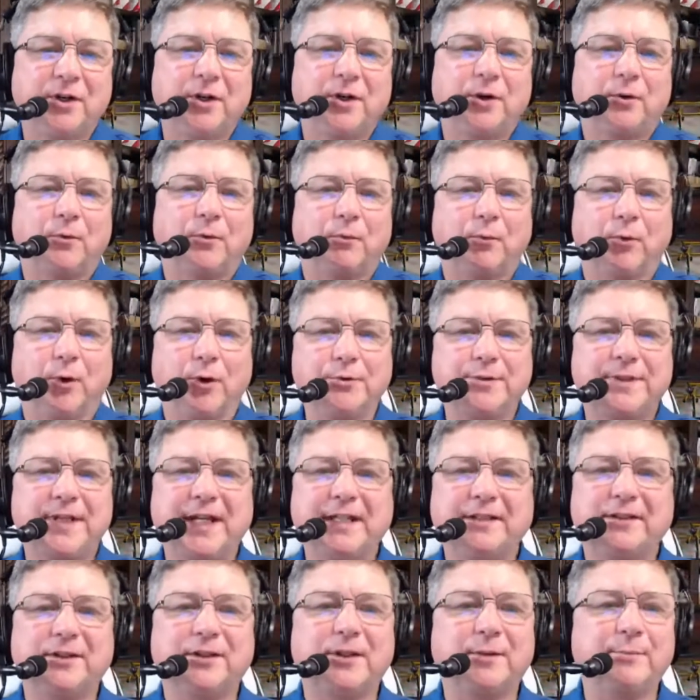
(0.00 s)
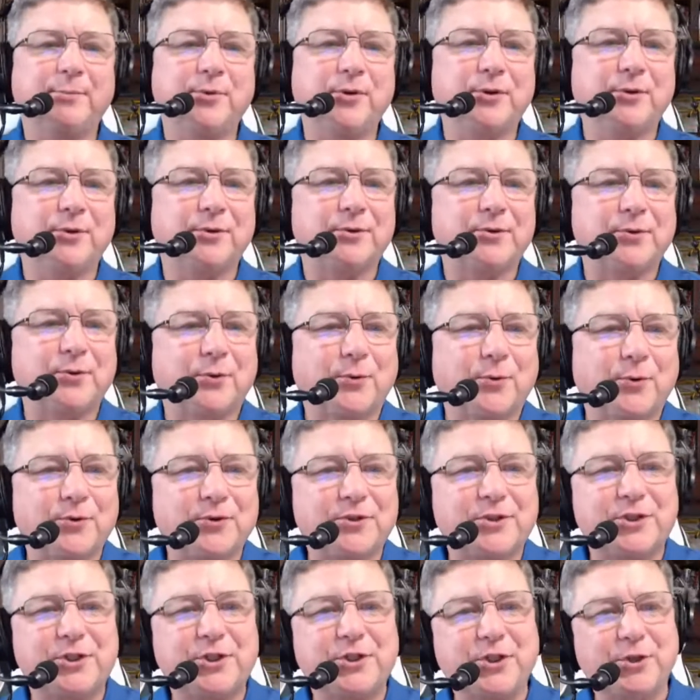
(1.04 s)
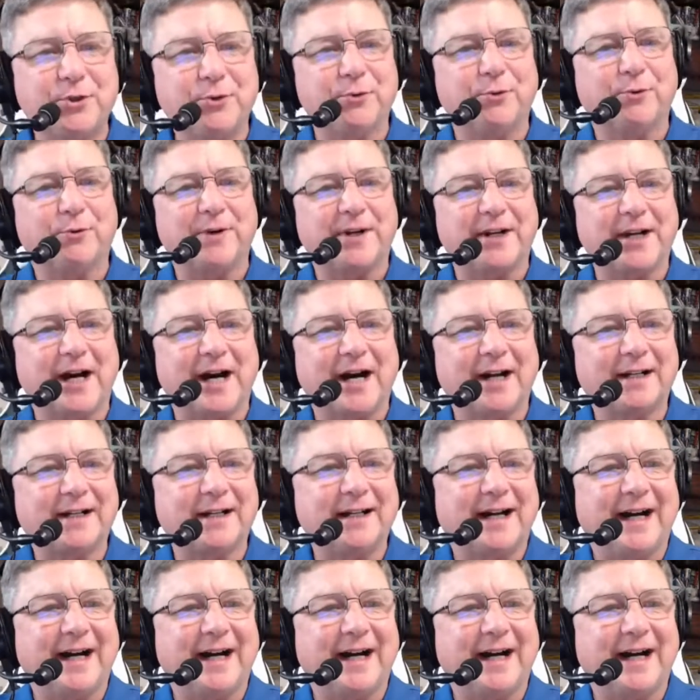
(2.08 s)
rotate the computer towards you, Doc.